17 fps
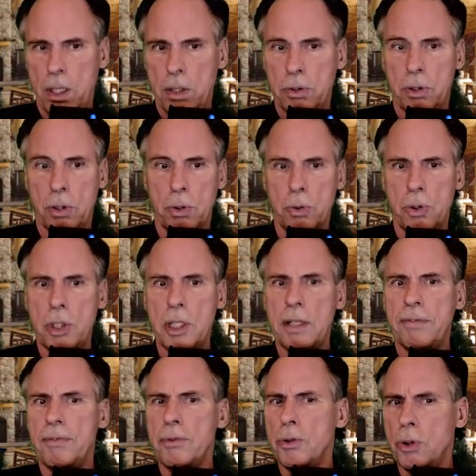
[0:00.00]
So
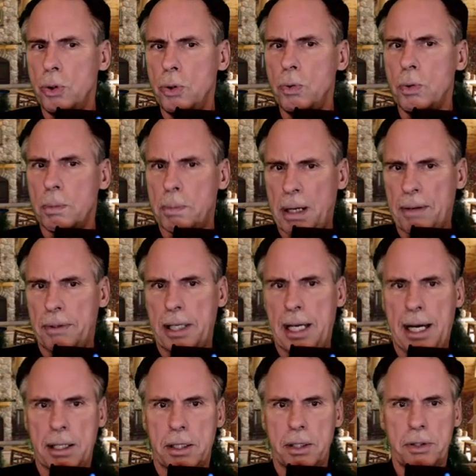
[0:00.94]
Schiff knew about the
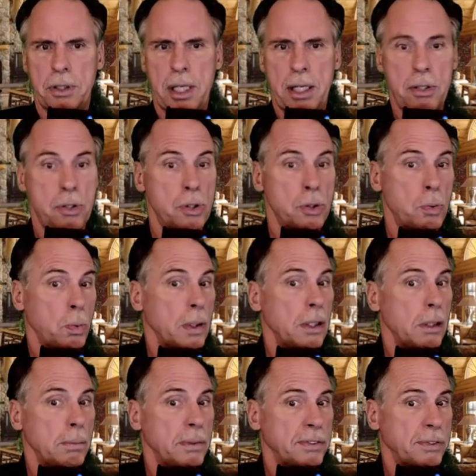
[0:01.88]
accusations
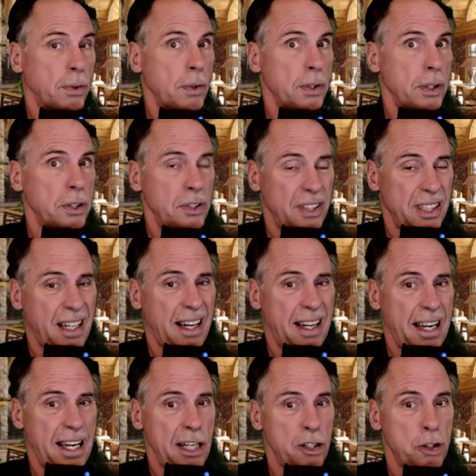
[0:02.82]
well before the
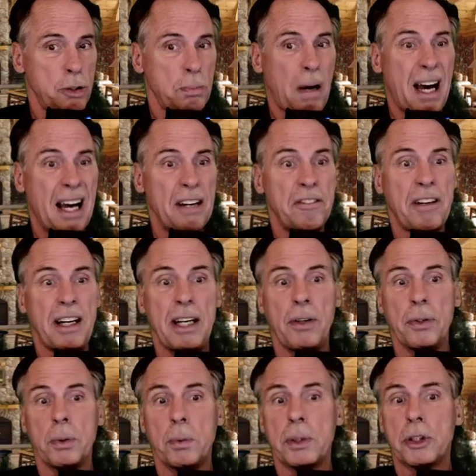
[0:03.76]
CIA spy
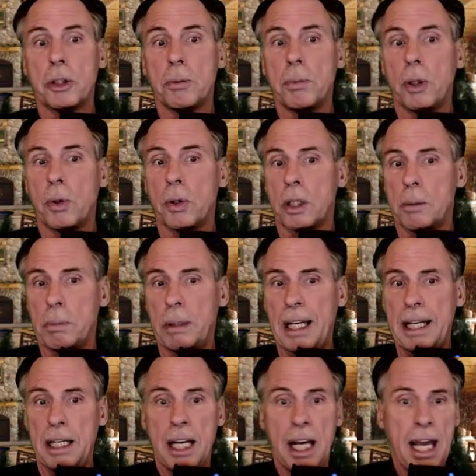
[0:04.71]
filed a whistleblower
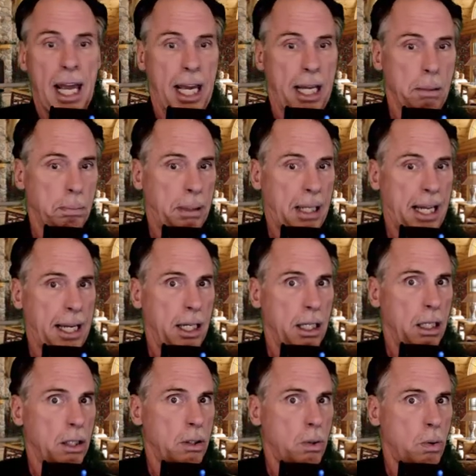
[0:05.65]
complaint and
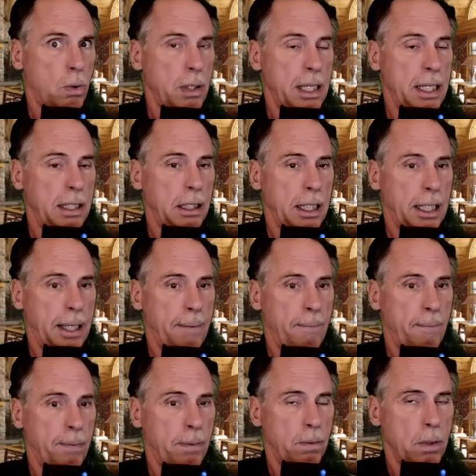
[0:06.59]
planned accordingly.
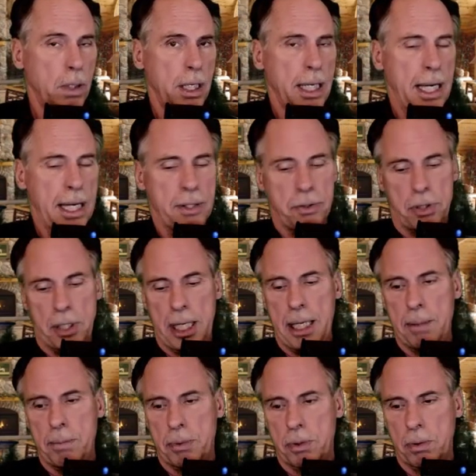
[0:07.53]
It
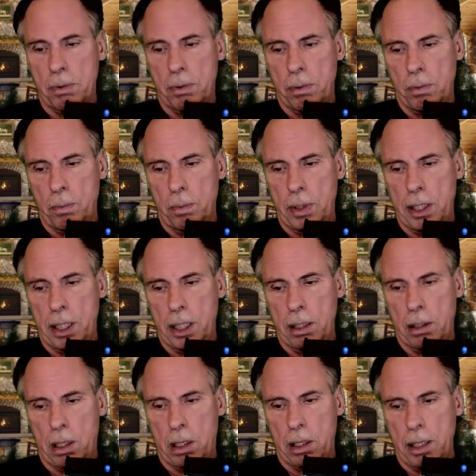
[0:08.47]
seems we
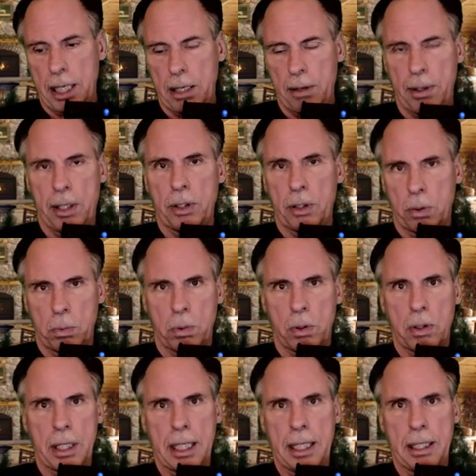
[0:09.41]
are hearing the
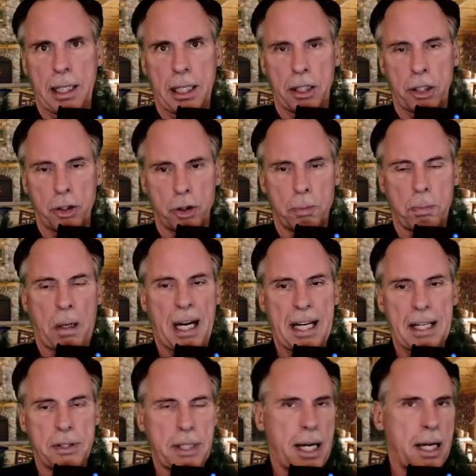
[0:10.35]
wording that the
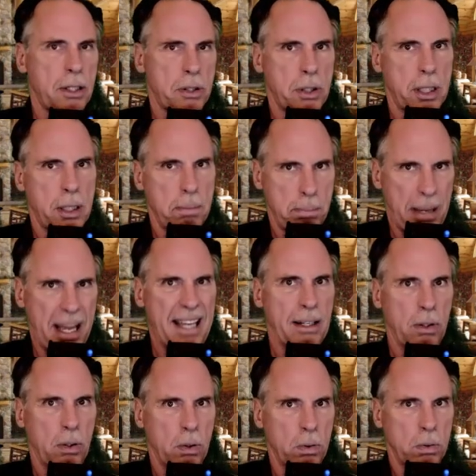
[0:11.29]
spy is actually a
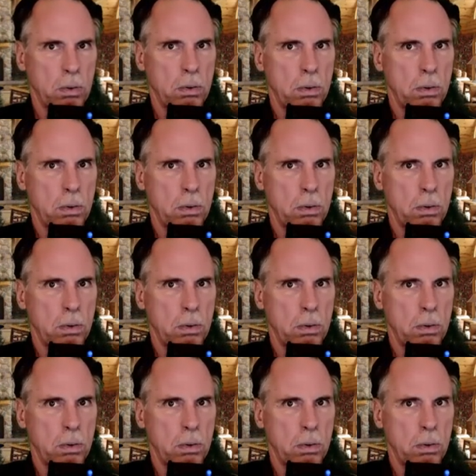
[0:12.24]
male.